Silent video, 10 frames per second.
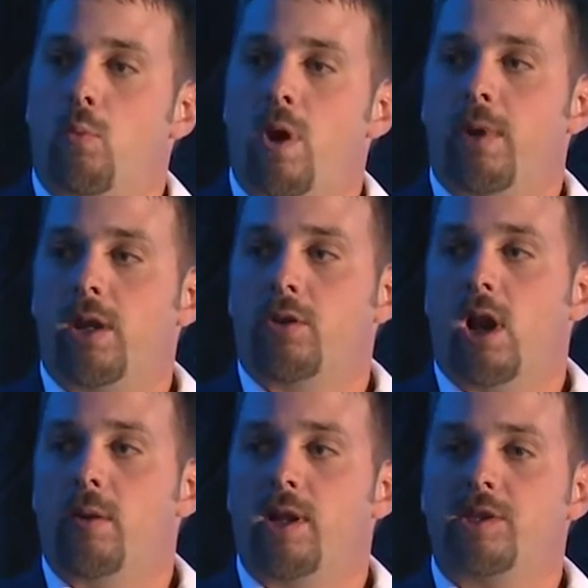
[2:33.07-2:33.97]
we might
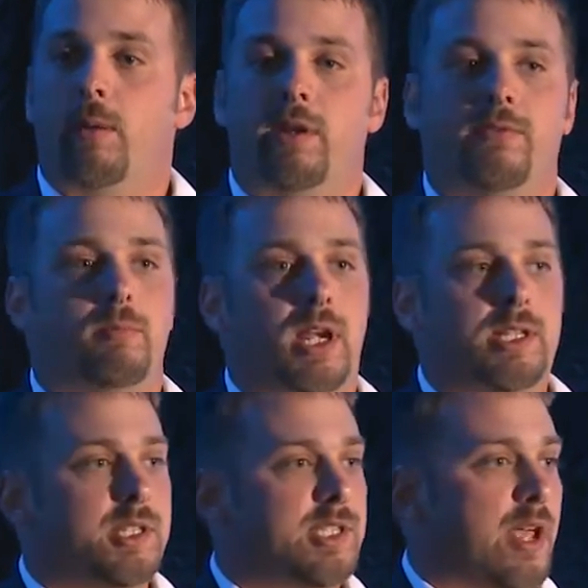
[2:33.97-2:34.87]
talk about something from
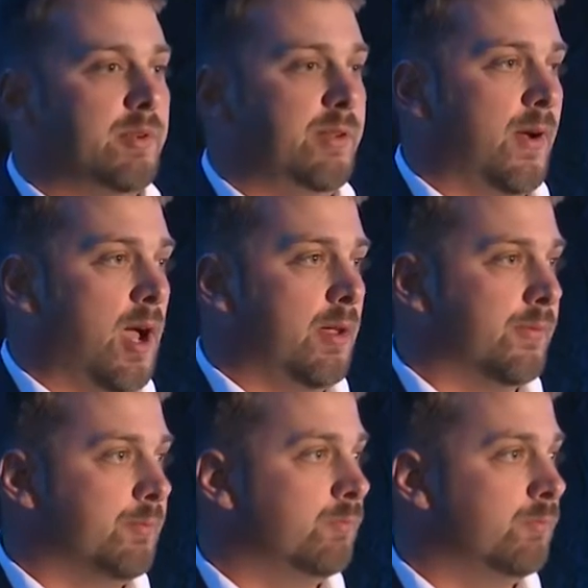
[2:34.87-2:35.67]
1975.